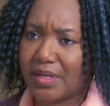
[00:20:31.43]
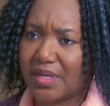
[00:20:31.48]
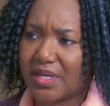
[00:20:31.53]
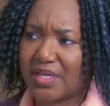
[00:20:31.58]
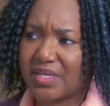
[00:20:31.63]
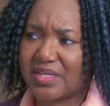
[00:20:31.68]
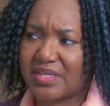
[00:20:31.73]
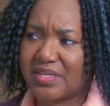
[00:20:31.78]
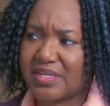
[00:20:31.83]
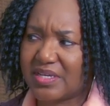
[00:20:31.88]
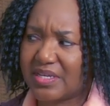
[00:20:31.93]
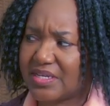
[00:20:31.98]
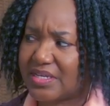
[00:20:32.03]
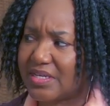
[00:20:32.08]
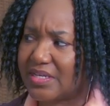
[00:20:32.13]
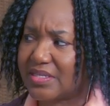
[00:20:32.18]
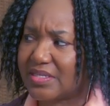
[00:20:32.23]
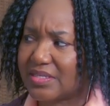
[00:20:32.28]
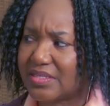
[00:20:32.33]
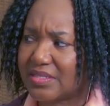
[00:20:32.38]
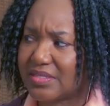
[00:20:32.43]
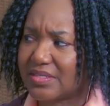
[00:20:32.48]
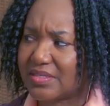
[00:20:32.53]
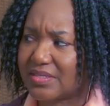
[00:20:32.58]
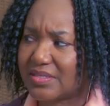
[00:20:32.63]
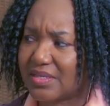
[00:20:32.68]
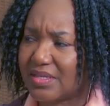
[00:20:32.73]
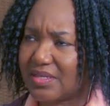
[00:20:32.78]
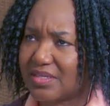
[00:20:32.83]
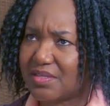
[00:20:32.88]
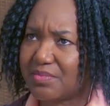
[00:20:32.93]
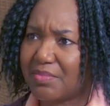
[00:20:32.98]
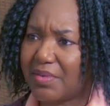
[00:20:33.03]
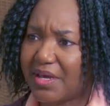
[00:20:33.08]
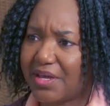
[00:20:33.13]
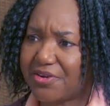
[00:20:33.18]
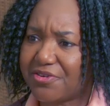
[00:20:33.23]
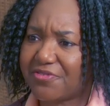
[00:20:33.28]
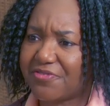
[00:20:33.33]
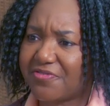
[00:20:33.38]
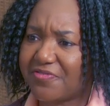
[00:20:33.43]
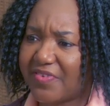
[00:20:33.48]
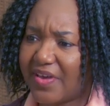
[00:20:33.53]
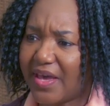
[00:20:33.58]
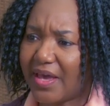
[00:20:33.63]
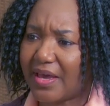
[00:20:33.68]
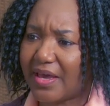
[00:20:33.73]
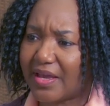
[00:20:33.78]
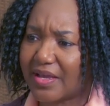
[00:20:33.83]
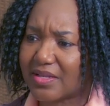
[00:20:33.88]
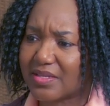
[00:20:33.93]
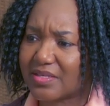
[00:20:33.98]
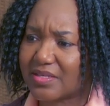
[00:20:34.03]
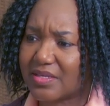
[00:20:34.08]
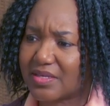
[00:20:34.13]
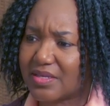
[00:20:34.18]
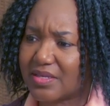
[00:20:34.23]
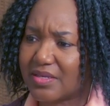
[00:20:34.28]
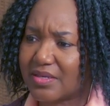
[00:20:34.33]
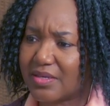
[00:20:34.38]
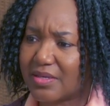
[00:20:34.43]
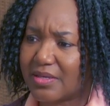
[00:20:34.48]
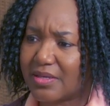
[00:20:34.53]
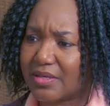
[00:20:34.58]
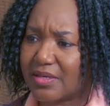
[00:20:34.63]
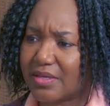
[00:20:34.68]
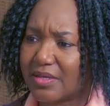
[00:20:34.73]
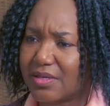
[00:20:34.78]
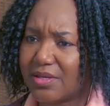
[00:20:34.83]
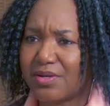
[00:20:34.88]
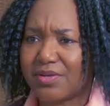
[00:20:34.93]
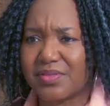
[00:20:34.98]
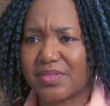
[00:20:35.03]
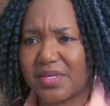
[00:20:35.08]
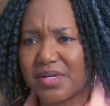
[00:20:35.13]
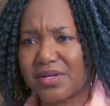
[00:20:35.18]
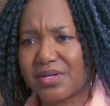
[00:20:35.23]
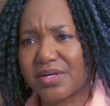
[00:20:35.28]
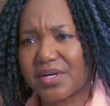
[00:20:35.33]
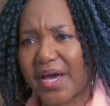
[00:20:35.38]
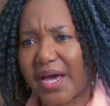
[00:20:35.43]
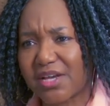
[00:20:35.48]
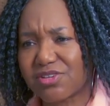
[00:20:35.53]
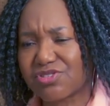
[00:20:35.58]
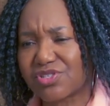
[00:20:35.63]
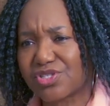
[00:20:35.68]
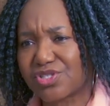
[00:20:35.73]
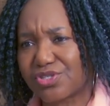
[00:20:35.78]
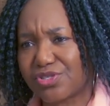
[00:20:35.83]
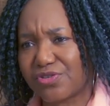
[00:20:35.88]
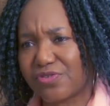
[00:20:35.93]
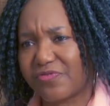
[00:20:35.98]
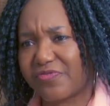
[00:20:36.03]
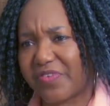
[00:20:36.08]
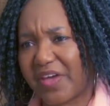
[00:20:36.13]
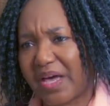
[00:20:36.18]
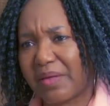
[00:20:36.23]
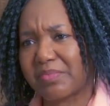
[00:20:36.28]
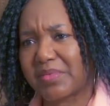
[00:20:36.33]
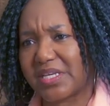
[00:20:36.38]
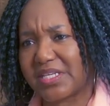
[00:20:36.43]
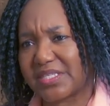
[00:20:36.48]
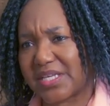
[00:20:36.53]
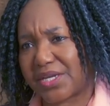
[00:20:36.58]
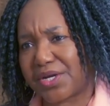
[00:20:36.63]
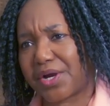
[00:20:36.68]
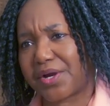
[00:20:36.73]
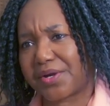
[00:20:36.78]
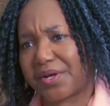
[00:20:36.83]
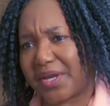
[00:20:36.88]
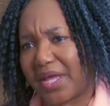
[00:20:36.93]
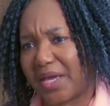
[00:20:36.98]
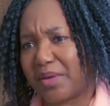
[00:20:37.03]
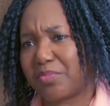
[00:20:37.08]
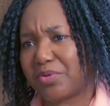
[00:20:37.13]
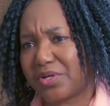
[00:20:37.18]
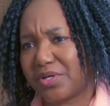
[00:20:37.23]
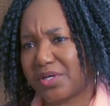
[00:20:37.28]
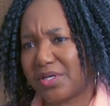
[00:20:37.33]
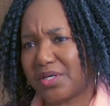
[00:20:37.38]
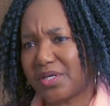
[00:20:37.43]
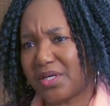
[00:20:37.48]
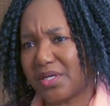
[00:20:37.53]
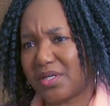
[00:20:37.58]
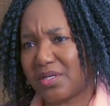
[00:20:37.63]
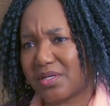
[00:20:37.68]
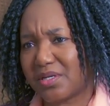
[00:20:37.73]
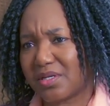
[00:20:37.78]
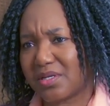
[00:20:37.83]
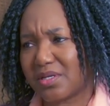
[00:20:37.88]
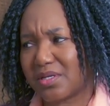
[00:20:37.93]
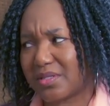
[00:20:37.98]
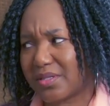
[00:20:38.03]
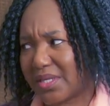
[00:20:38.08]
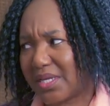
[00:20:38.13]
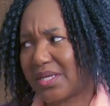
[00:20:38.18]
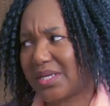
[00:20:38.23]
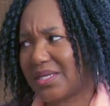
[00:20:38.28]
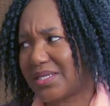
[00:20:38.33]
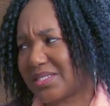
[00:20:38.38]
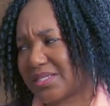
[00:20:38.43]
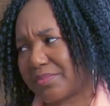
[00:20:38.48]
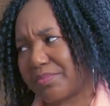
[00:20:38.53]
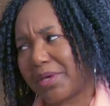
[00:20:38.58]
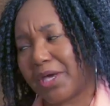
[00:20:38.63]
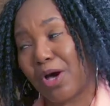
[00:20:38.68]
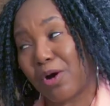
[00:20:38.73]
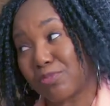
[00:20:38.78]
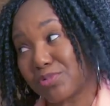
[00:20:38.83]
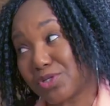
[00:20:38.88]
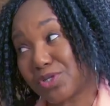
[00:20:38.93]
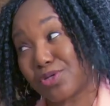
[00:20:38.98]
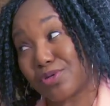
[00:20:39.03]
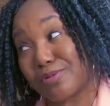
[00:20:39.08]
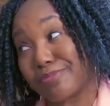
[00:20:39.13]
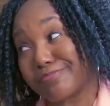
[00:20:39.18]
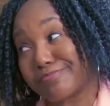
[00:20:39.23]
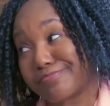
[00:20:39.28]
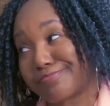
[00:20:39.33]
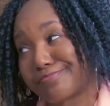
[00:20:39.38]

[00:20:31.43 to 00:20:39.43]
It does. As a matter of fact, you know, there are actually two families in our neighborhood. They need some help, too.